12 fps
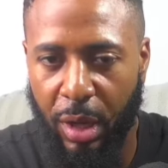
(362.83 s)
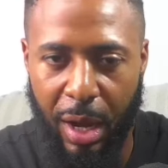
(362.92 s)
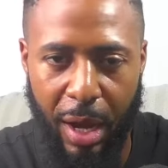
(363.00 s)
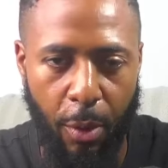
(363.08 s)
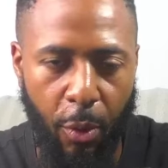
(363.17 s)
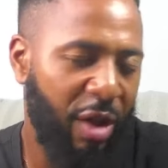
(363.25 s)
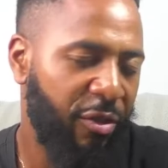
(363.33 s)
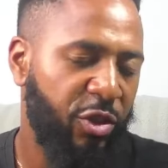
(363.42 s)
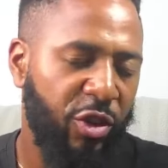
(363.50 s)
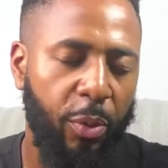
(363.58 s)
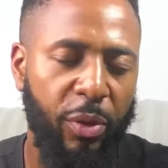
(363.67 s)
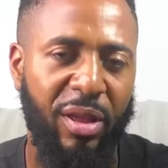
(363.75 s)
We'll have to
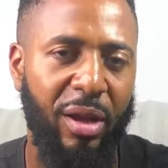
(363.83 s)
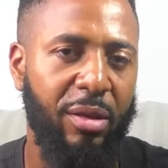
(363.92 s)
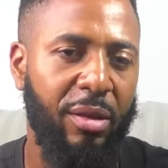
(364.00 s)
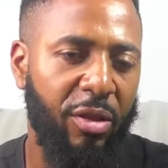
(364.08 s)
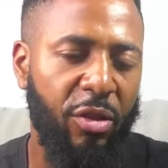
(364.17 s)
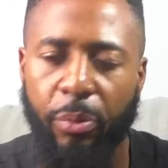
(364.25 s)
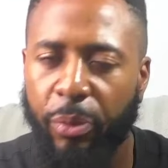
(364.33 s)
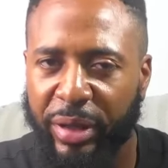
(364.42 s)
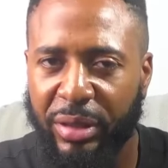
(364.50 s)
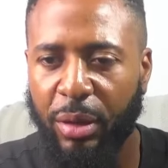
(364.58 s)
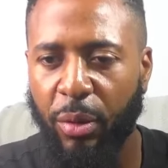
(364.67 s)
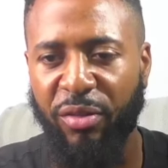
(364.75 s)
drop our socks. At some point
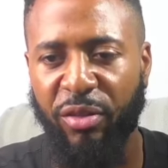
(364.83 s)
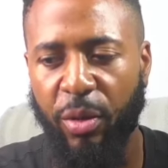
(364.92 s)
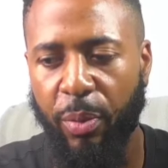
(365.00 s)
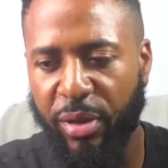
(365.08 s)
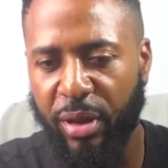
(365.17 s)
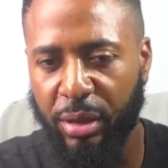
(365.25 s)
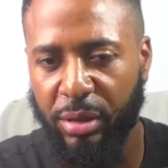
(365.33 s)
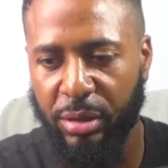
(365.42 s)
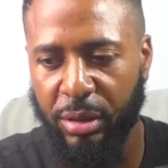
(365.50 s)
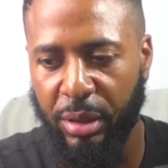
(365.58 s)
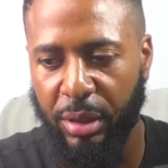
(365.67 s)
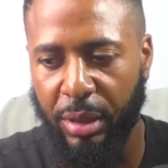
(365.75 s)
in time, we'll have to drop our socks.
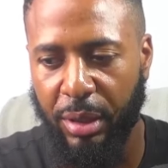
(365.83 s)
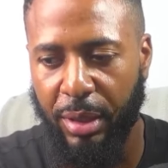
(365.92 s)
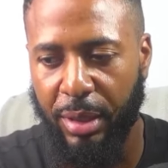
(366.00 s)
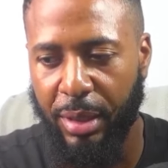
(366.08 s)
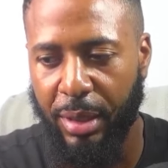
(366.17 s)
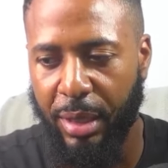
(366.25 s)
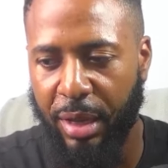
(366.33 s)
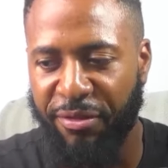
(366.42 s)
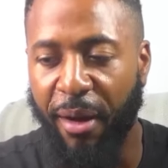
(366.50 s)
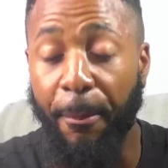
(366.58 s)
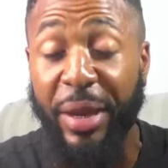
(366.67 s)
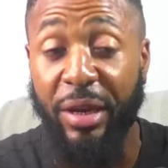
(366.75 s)
If
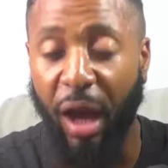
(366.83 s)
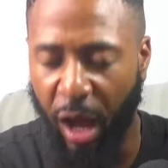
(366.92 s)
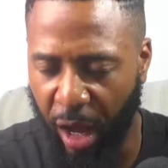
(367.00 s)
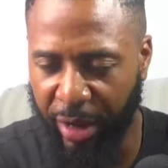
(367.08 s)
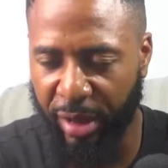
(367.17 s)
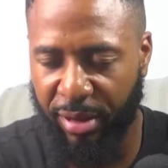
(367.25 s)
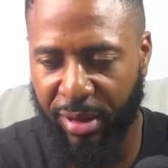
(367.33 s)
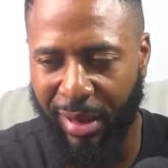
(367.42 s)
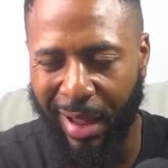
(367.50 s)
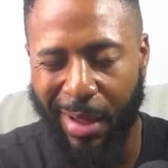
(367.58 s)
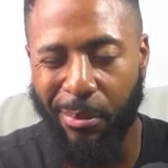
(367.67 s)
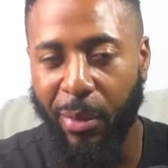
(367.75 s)
I'm being honest,
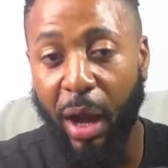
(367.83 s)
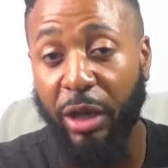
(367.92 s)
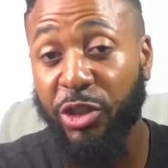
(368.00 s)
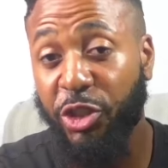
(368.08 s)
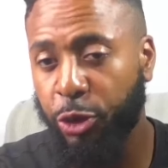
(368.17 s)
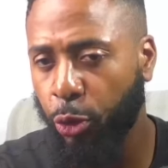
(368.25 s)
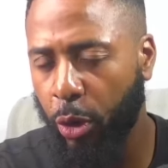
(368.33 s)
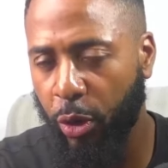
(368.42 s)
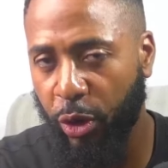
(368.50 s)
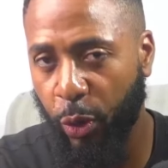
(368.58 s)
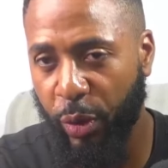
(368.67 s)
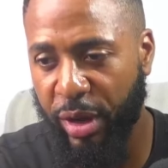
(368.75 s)
I'm unsure we're
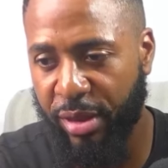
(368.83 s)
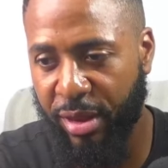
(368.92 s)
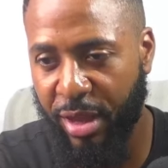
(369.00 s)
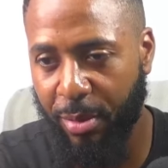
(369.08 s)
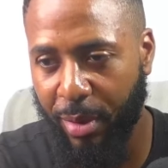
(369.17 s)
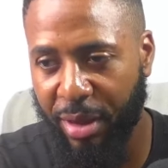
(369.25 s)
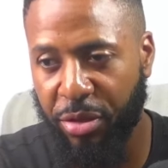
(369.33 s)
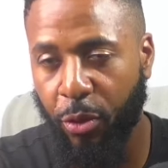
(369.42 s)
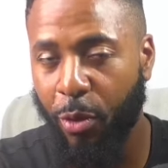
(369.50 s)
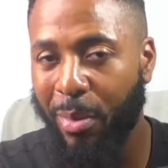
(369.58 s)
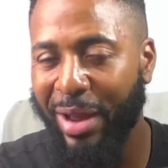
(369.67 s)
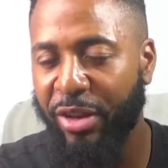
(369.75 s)
going to win this game. I
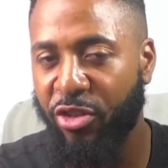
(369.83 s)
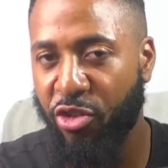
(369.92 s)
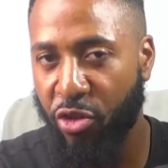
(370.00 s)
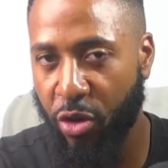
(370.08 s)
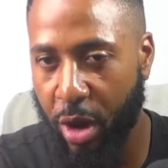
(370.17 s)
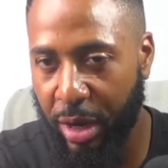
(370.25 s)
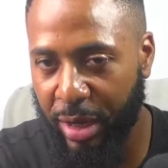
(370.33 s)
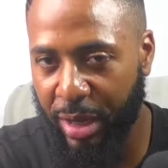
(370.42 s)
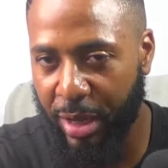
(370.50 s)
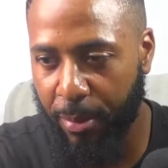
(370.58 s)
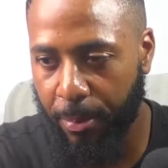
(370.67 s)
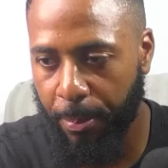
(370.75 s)
think we might draw the
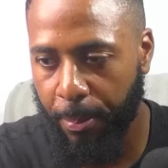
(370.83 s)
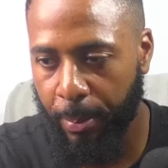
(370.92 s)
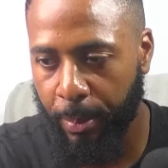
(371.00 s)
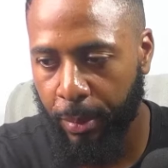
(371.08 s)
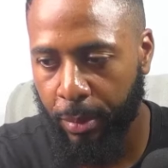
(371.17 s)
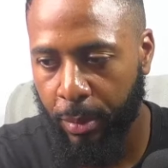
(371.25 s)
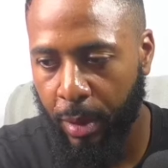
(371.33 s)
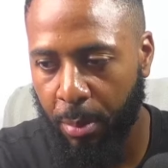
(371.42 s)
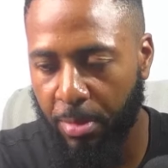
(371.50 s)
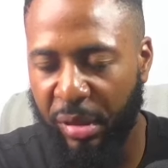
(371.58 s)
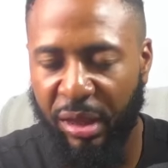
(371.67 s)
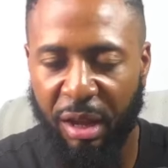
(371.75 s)
game
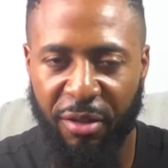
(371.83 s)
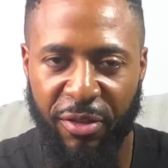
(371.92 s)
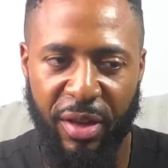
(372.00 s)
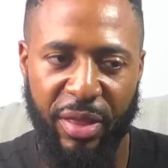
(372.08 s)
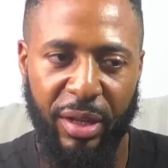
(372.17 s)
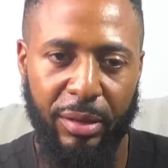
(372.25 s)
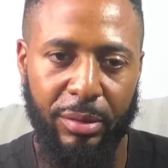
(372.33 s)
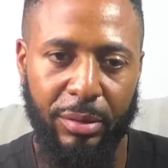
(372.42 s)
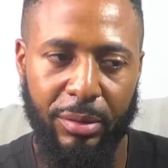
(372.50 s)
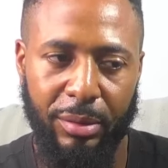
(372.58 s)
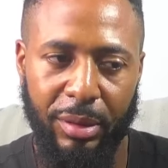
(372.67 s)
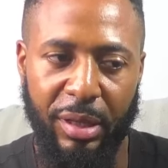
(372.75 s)
based on the fact that
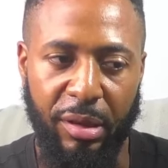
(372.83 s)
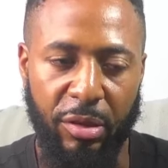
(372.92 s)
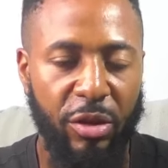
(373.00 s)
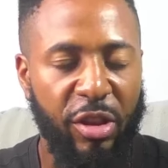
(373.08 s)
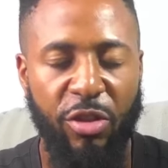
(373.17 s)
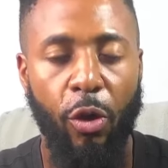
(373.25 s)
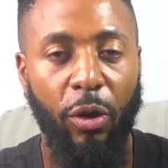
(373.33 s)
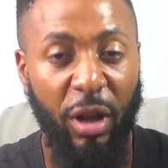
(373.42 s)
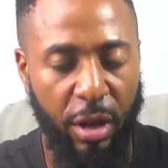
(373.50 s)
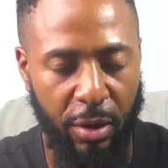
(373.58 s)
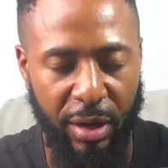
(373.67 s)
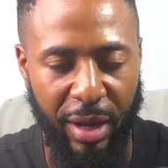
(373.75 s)
it's not
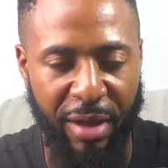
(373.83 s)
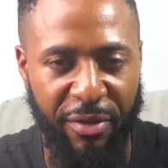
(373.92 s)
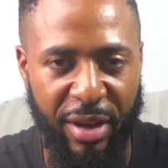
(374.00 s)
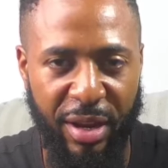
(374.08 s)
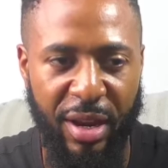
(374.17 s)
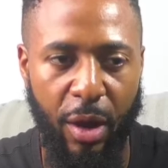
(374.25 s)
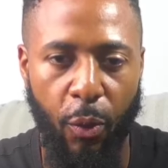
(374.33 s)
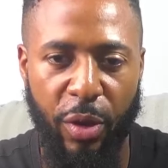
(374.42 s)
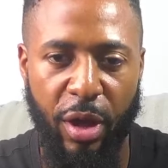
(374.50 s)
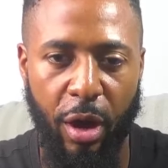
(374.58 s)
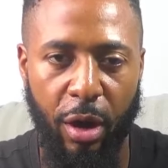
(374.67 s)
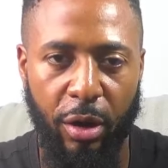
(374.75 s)
clearly evident that
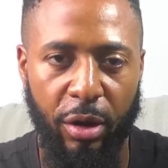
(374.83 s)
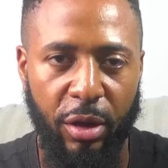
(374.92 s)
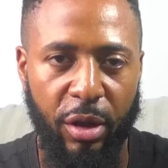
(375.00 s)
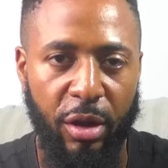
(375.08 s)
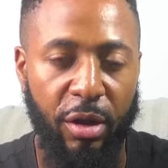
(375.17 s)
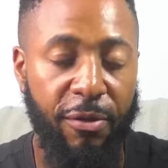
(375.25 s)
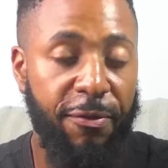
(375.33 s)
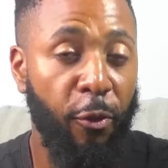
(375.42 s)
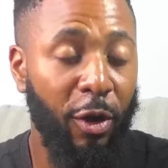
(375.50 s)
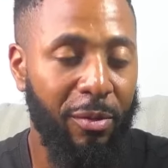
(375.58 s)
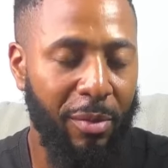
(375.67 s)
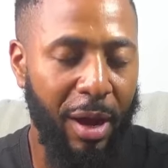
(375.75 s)
we are the
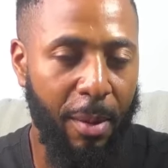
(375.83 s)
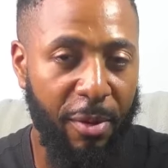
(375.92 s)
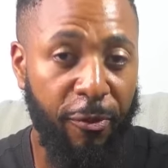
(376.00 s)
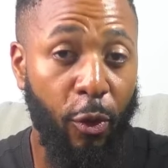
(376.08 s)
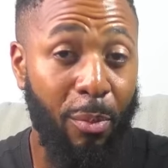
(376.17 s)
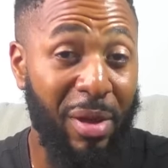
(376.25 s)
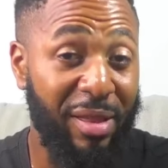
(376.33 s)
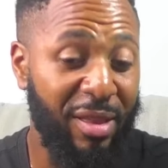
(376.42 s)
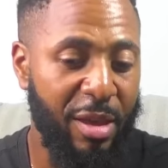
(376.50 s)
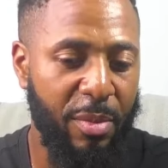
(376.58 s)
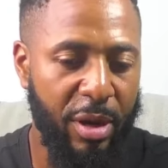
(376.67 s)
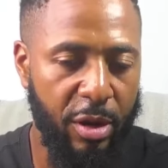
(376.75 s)
fourth best
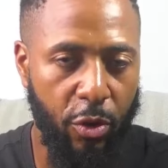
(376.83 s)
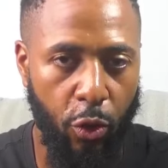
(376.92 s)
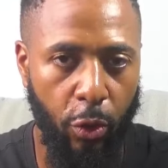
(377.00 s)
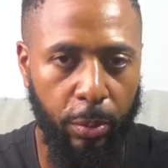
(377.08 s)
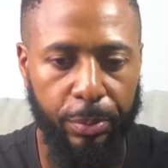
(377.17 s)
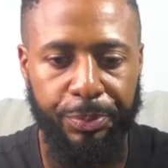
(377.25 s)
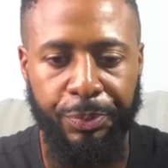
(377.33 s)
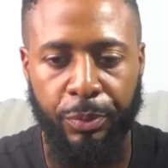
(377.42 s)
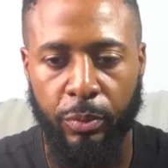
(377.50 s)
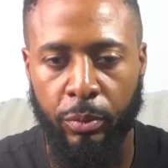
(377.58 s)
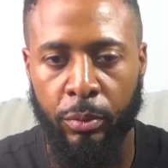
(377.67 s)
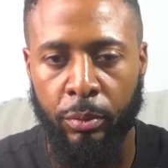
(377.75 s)
team in the group.
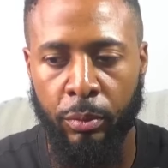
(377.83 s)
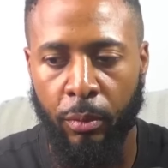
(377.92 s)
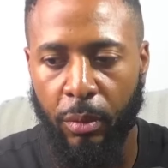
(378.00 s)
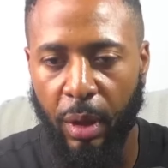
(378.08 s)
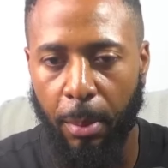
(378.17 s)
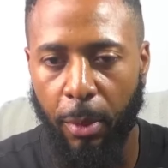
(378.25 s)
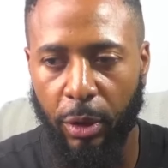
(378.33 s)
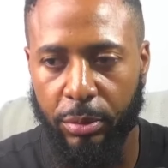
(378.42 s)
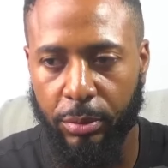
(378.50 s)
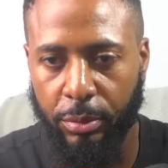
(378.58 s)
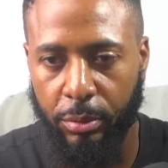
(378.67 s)
But